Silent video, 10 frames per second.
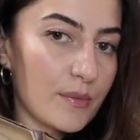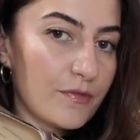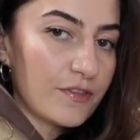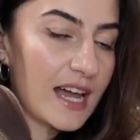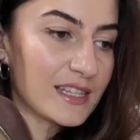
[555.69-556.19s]

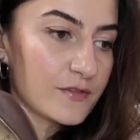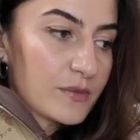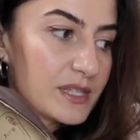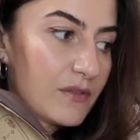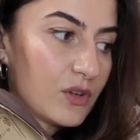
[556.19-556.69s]
flats from
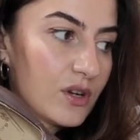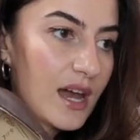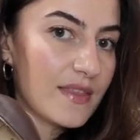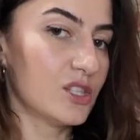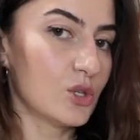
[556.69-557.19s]

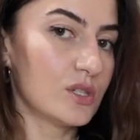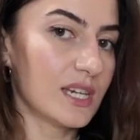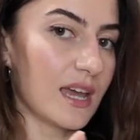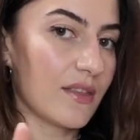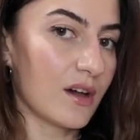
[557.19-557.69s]
709, these two
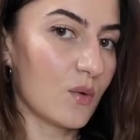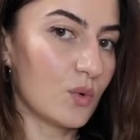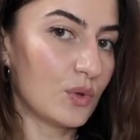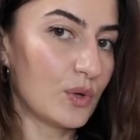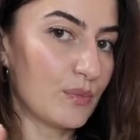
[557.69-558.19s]
together
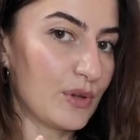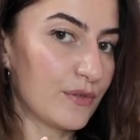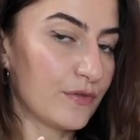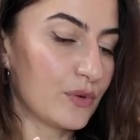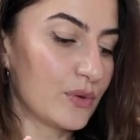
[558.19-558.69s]
will look
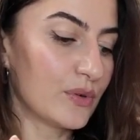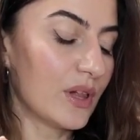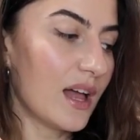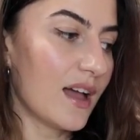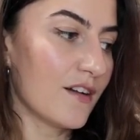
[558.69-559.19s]
beautiful
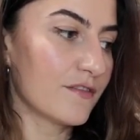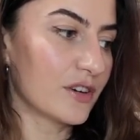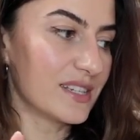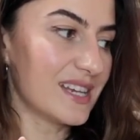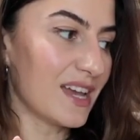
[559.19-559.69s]
for
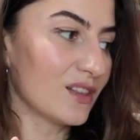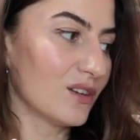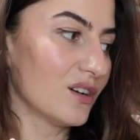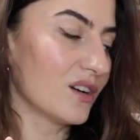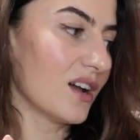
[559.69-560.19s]
a day
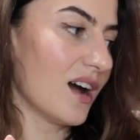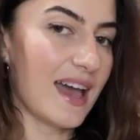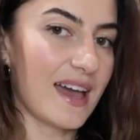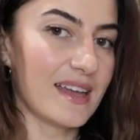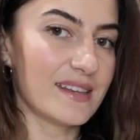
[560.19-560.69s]
look
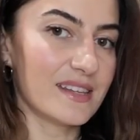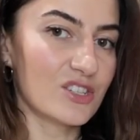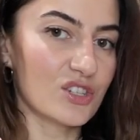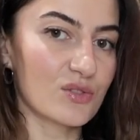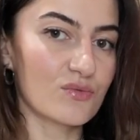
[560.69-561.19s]
and
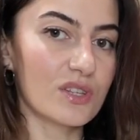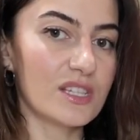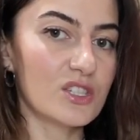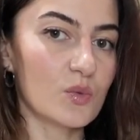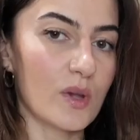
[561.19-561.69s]
just really
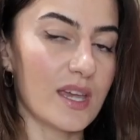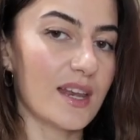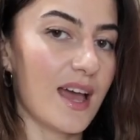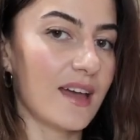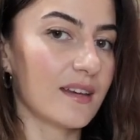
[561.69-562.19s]
sweet
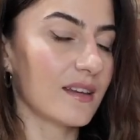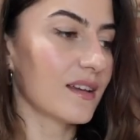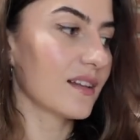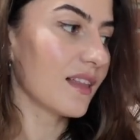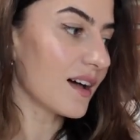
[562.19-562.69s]
and
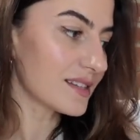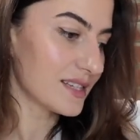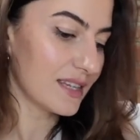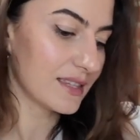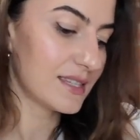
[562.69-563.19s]

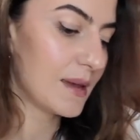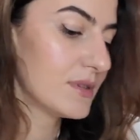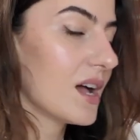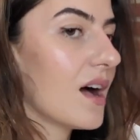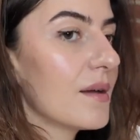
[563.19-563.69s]
classy at the same
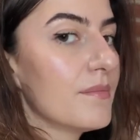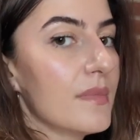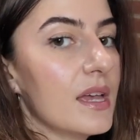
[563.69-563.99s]
time,